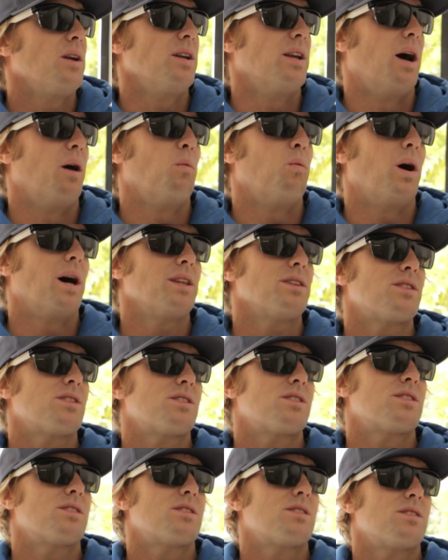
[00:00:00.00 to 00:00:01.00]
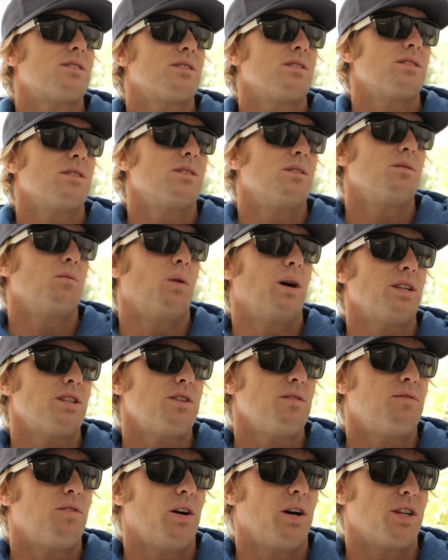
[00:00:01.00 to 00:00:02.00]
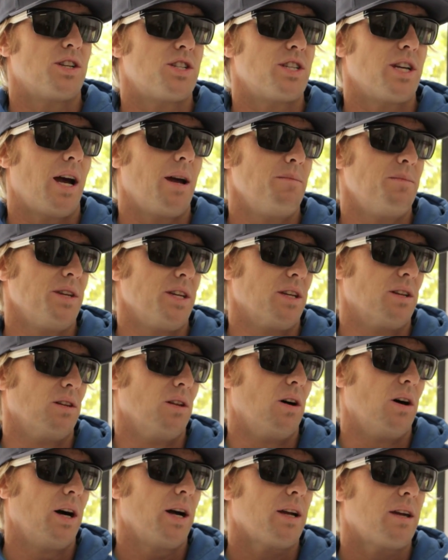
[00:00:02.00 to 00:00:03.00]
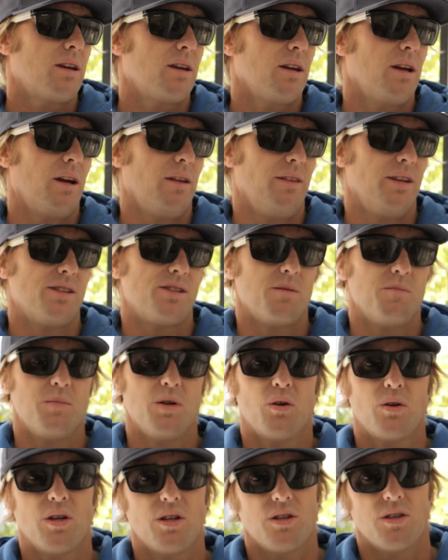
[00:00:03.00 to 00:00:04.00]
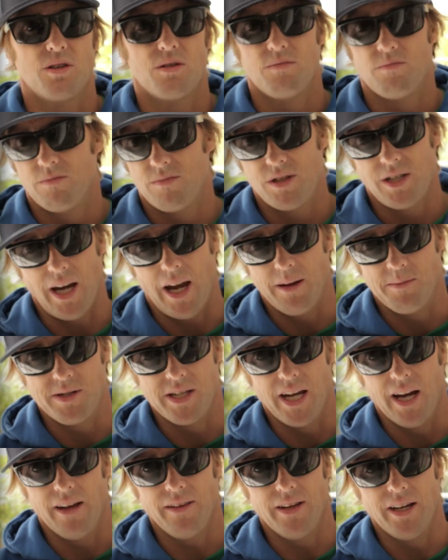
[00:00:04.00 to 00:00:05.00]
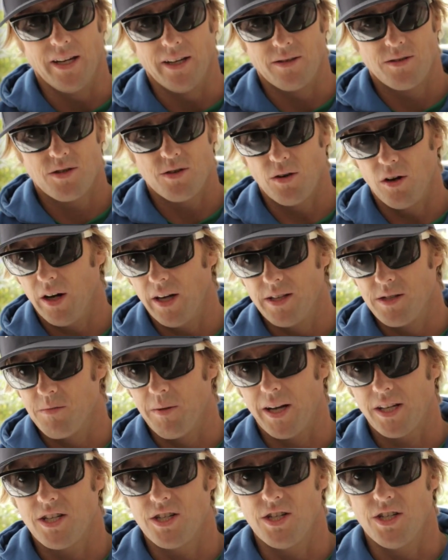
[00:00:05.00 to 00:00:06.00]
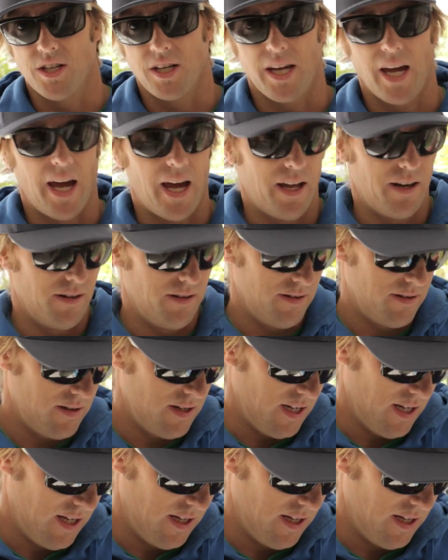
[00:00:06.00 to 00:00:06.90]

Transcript: you know, once you find a shape that you like, and there's a million shapes out there, try as much as you can.